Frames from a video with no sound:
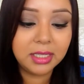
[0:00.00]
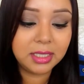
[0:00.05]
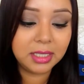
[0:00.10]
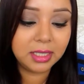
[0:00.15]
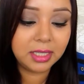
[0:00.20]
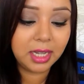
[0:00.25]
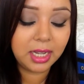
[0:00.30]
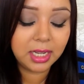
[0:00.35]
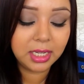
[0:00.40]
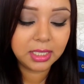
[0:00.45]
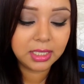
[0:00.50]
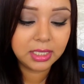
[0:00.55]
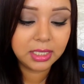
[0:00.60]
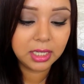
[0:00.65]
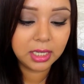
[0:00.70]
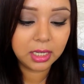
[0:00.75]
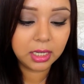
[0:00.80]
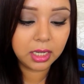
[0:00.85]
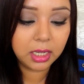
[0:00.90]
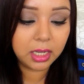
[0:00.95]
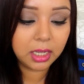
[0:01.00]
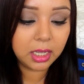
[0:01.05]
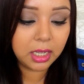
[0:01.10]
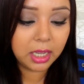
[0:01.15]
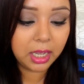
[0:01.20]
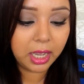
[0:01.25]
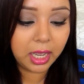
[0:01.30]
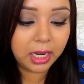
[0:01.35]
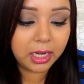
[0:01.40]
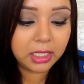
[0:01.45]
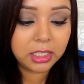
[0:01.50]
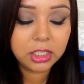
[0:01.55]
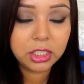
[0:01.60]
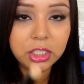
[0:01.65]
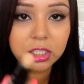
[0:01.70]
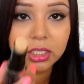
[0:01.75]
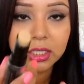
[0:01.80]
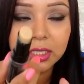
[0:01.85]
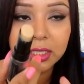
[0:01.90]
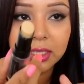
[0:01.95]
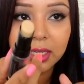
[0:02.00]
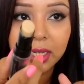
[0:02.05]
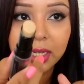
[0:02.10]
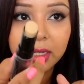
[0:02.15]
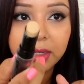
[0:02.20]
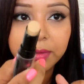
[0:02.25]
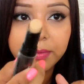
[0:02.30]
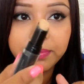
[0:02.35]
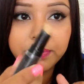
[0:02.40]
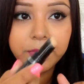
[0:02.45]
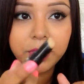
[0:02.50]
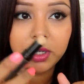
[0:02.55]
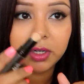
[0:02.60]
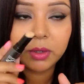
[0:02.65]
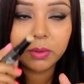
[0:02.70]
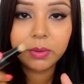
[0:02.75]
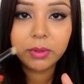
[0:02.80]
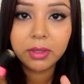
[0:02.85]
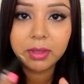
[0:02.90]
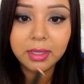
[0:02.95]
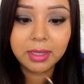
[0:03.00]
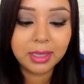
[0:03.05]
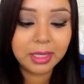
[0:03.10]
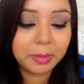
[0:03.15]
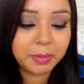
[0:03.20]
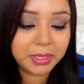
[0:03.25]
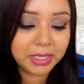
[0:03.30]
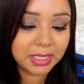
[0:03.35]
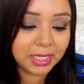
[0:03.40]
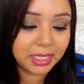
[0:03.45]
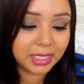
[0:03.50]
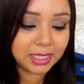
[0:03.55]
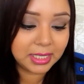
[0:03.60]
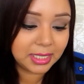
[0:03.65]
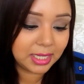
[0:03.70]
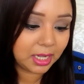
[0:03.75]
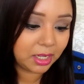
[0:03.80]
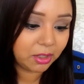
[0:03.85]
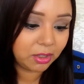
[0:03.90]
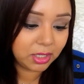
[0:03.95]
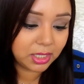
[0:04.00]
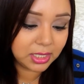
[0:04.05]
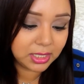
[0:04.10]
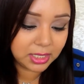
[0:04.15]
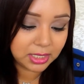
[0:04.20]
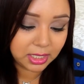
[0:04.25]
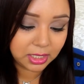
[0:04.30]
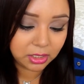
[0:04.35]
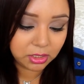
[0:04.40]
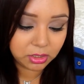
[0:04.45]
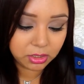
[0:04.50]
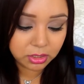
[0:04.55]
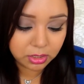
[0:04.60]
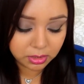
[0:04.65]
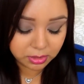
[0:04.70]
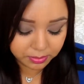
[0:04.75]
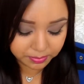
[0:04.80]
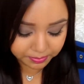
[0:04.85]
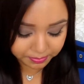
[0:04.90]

Deluxe. And it's just like you know, one of the lipstick style concealers.